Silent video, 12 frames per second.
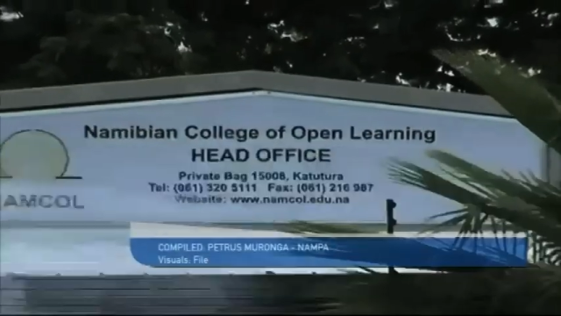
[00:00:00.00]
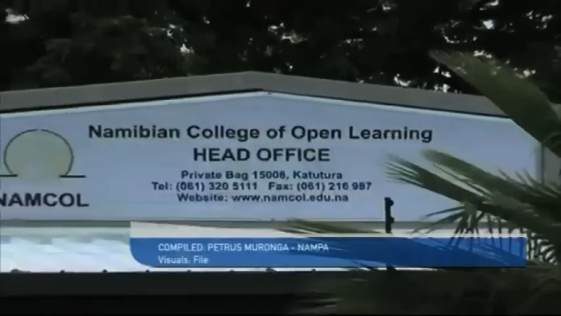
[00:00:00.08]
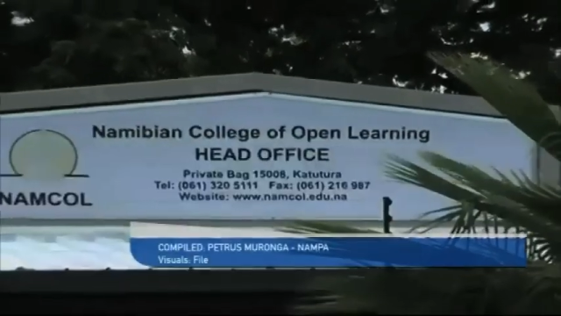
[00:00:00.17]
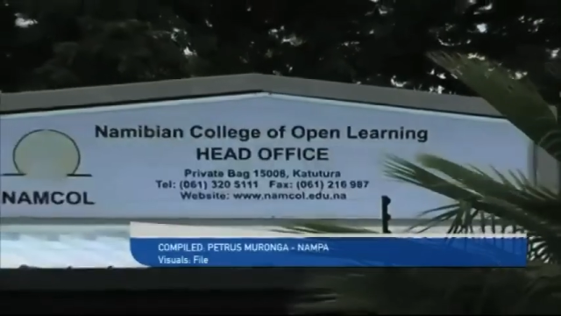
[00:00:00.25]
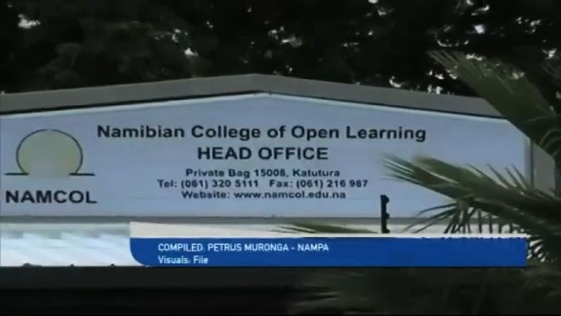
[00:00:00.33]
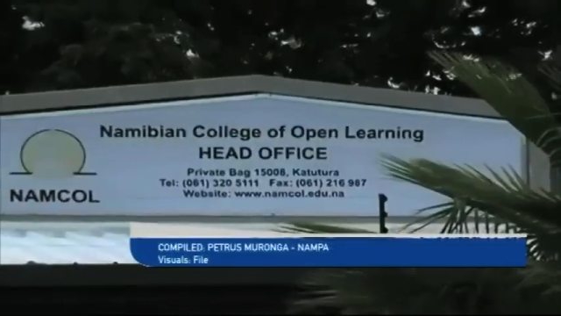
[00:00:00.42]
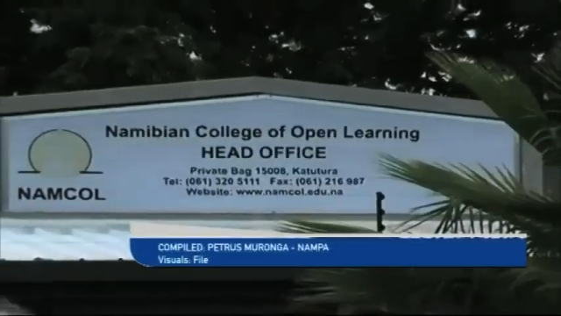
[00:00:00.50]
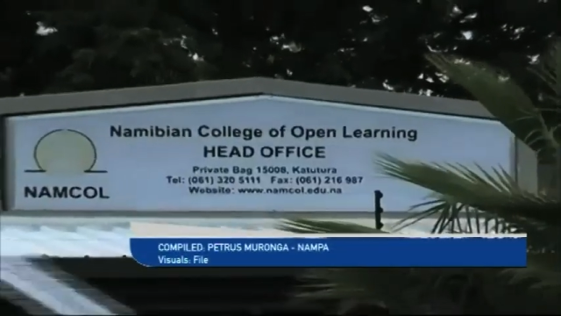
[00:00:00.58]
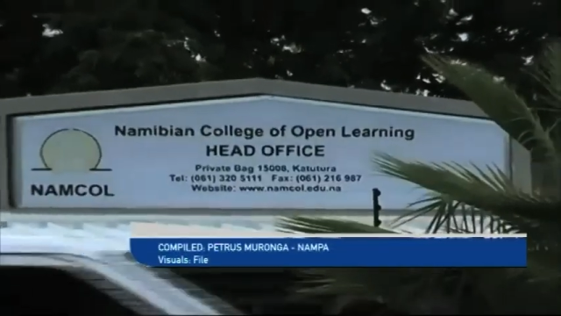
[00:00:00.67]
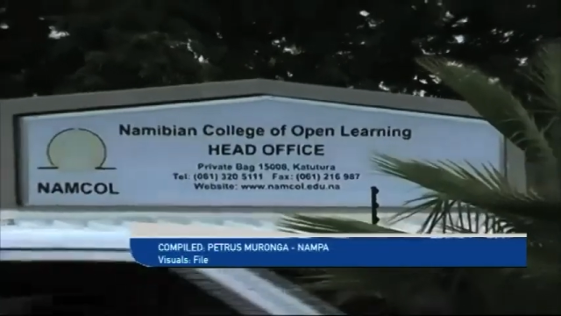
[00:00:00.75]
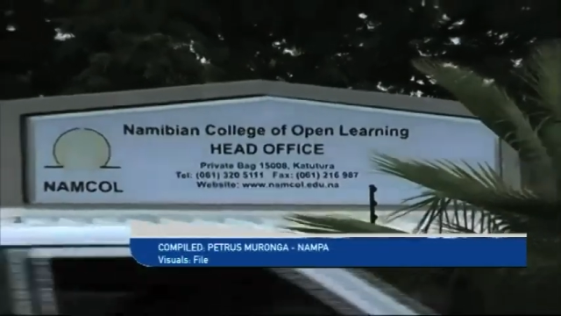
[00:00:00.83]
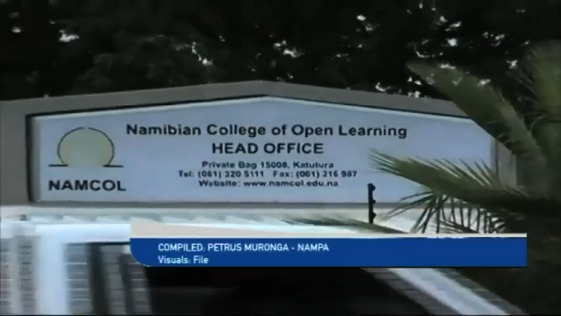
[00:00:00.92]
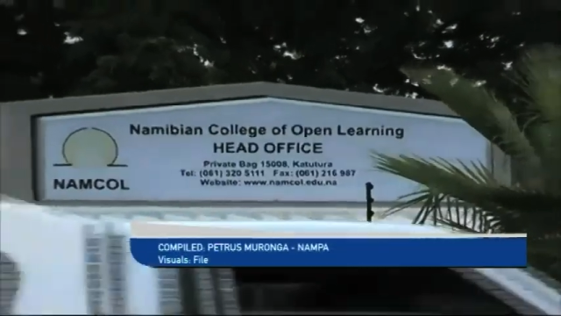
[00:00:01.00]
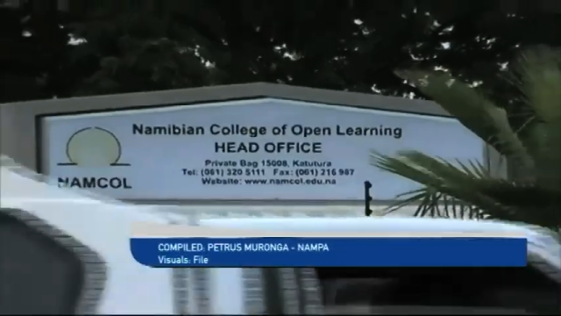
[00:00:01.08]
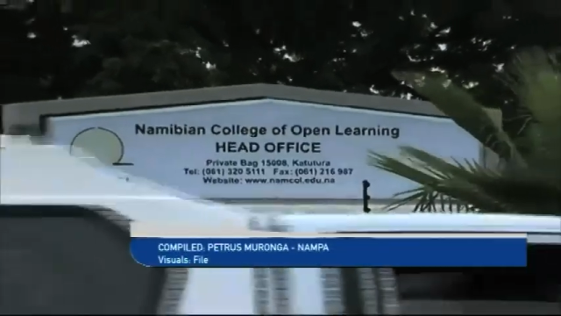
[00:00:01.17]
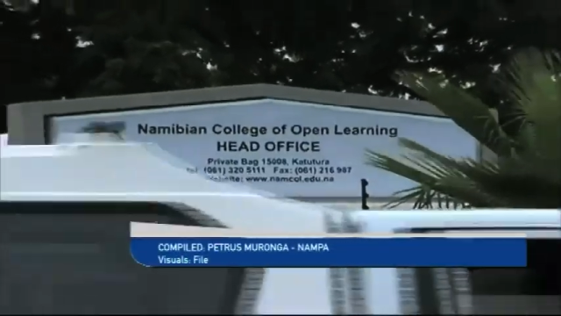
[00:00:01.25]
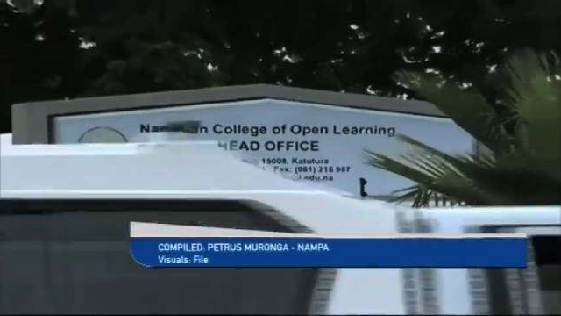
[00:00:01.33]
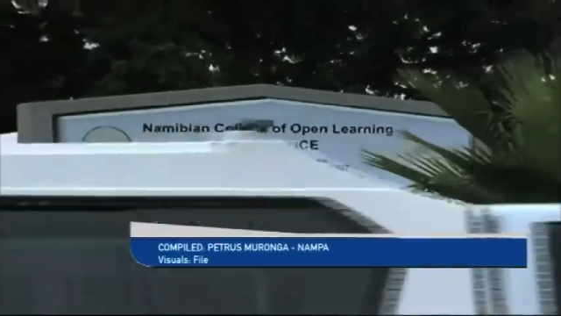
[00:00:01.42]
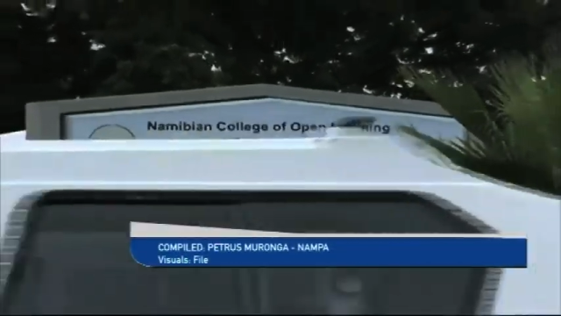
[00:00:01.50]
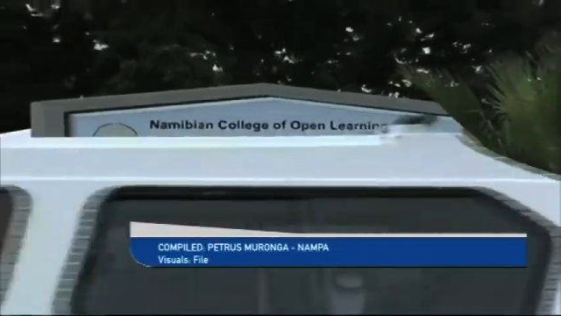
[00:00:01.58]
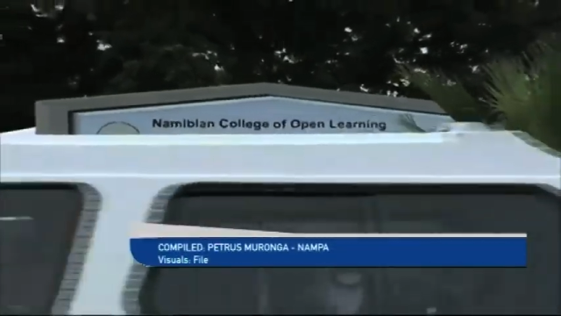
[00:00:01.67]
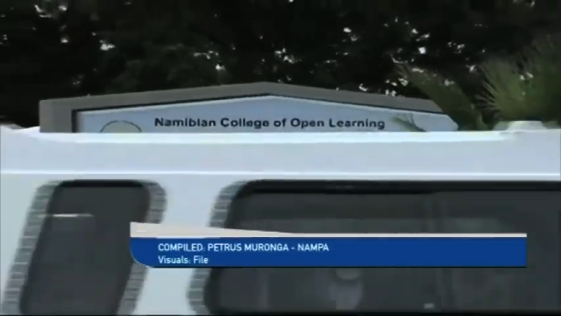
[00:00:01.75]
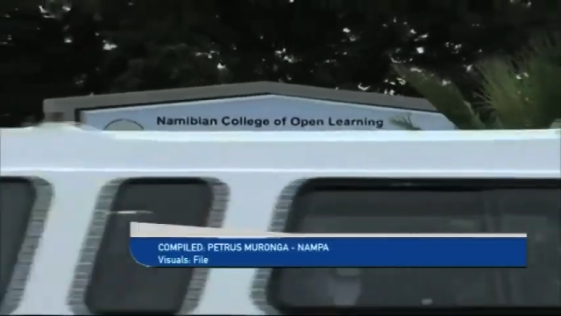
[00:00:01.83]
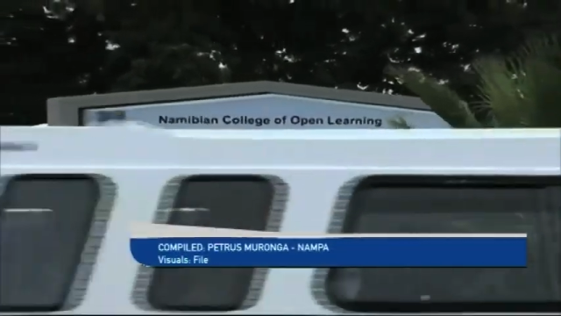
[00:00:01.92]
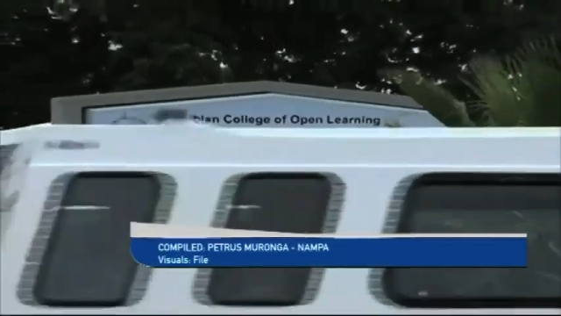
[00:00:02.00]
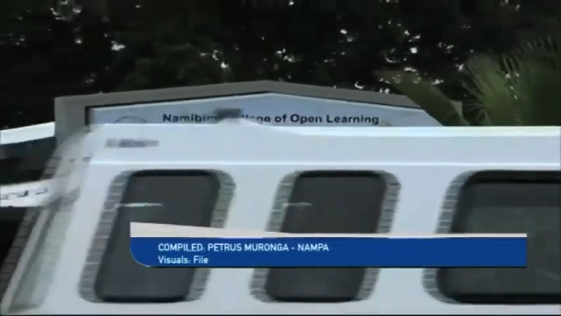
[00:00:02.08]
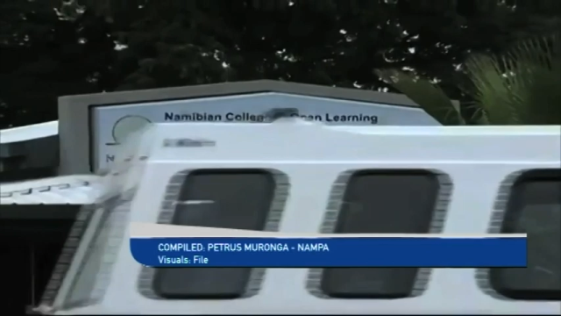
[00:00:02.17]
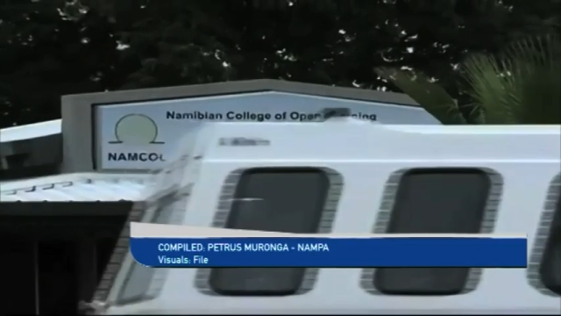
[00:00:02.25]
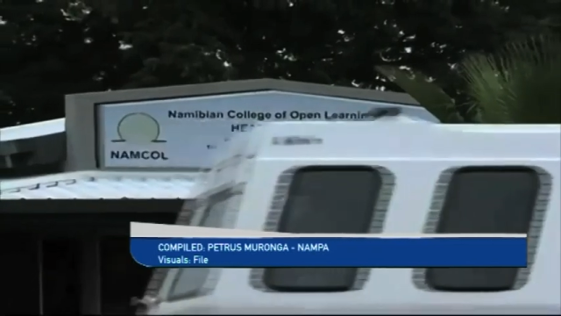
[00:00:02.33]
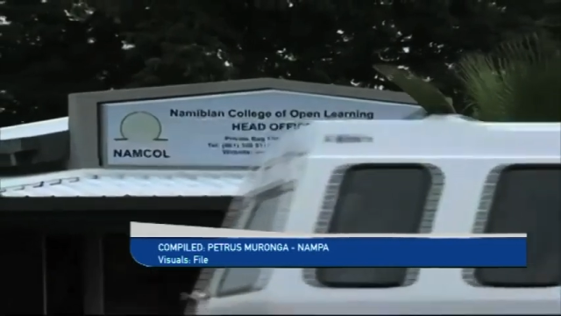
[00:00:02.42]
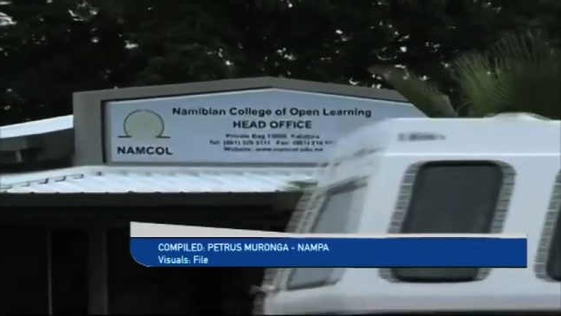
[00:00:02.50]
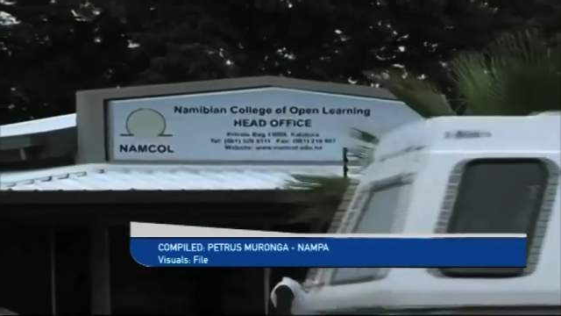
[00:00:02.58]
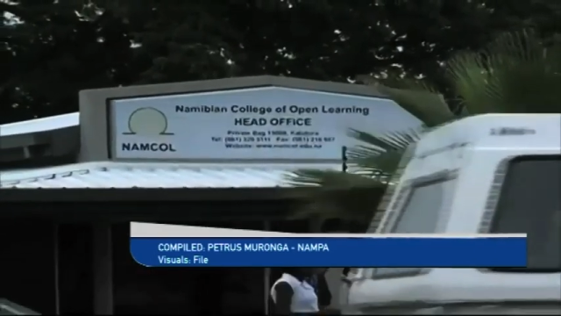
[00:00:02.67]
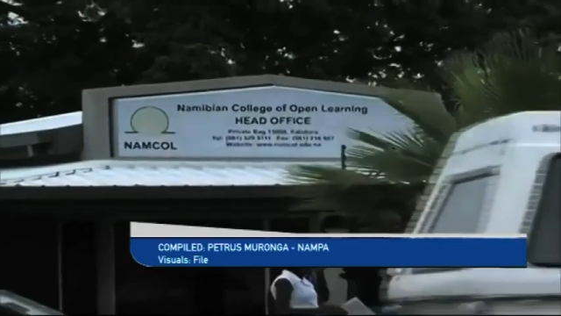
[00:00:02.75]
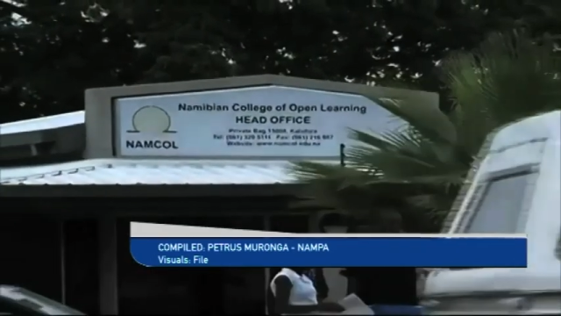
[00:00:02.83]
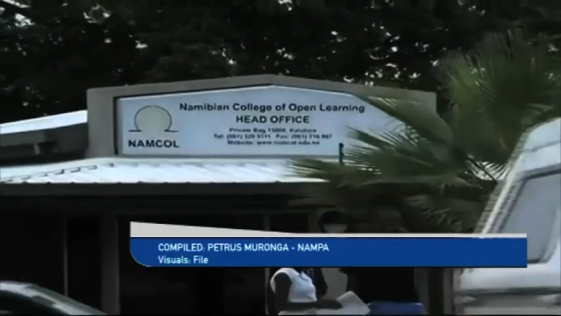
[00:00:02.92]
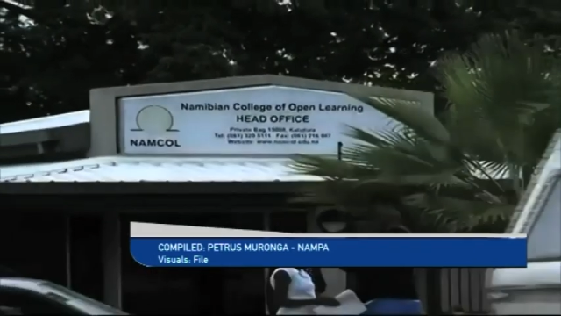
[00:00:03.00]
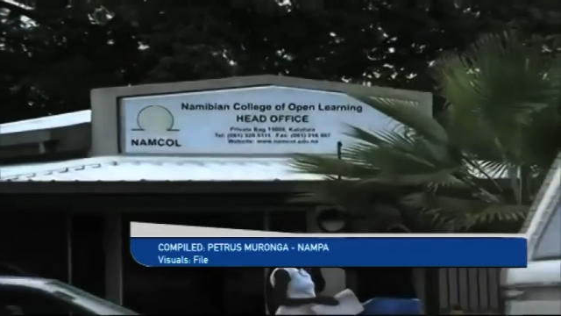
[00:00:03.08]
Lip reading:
[unreadable: no face in view]